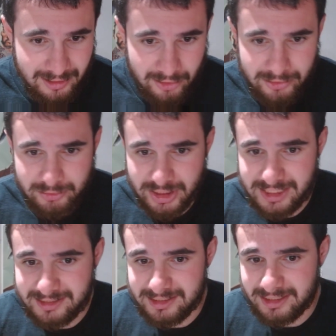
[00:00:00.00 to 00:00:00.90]
Are you
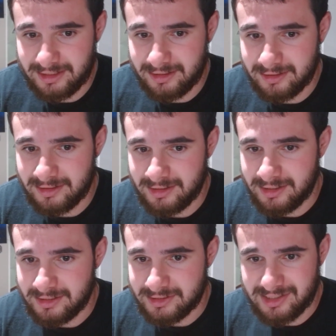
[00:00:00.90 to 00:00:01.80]
chasing
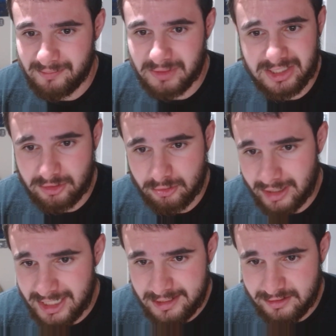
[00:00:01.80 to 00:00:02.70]
something
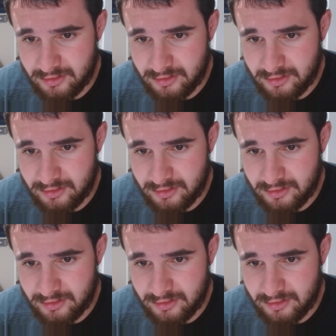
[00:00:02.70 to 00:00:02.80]
great,